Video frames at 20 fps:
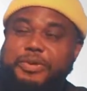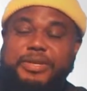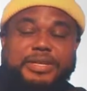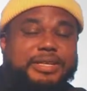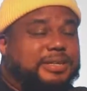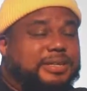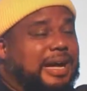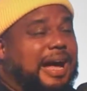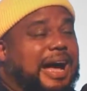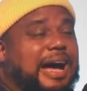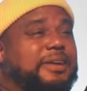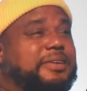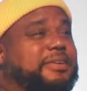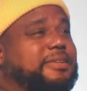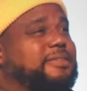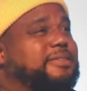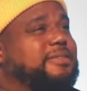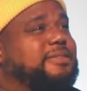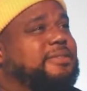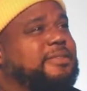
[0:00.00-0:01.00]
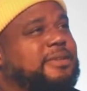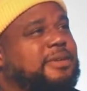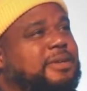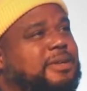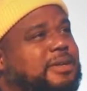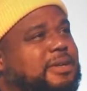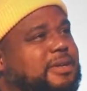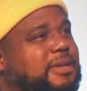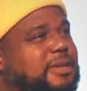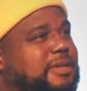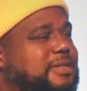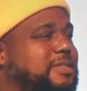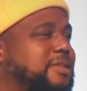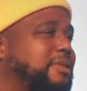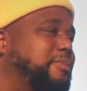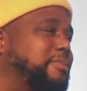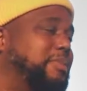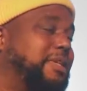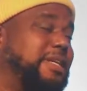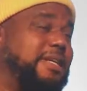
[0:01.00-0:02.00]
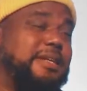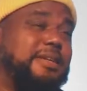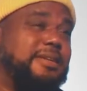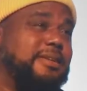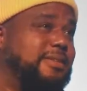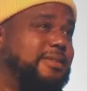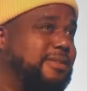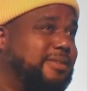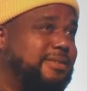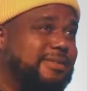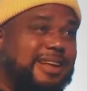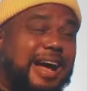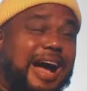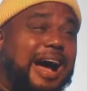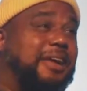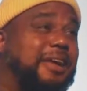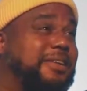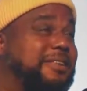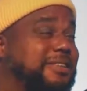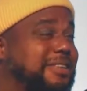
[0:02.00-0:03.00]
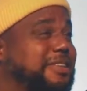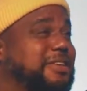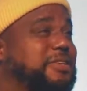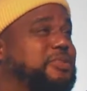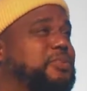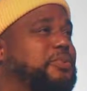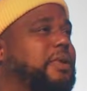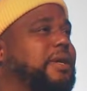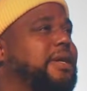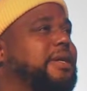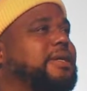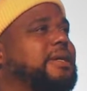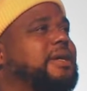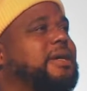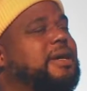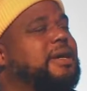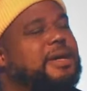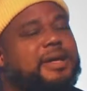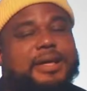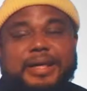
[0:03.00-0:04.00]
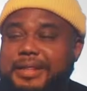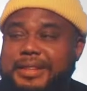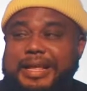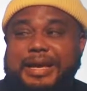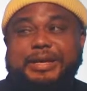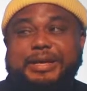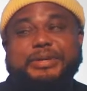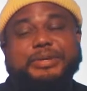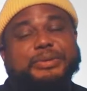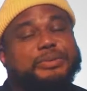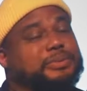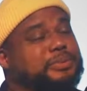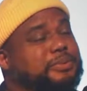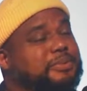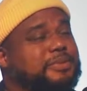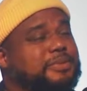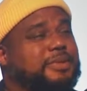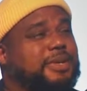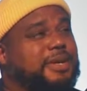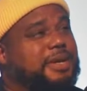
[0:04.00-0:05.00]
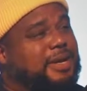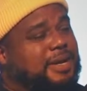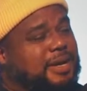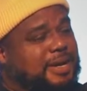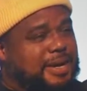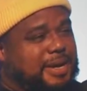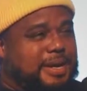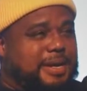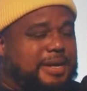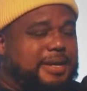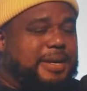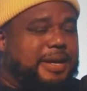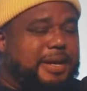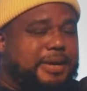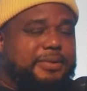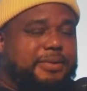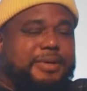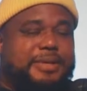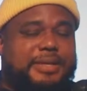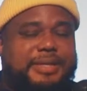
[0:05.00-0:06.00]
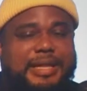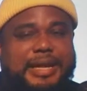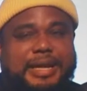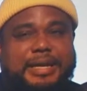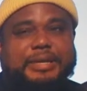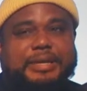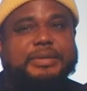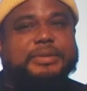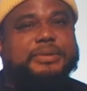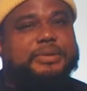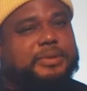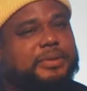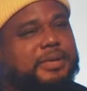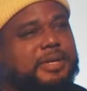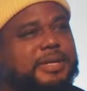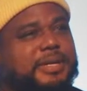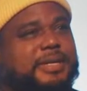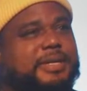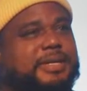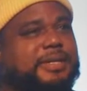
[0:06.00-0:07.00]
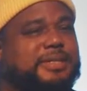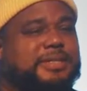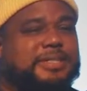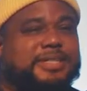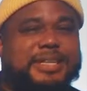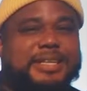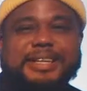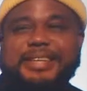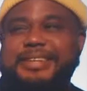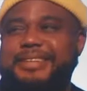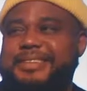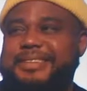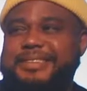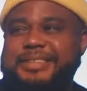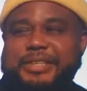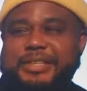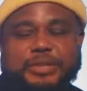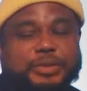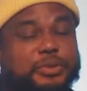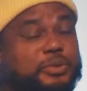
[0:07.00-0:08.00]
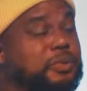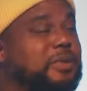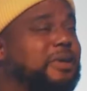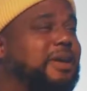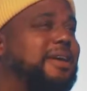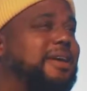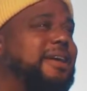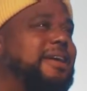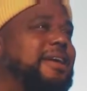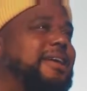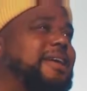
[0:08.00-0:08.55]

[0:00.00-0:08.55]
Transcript: really an honor to be honored this way. Thank you, Hera. Thank you, Jen. You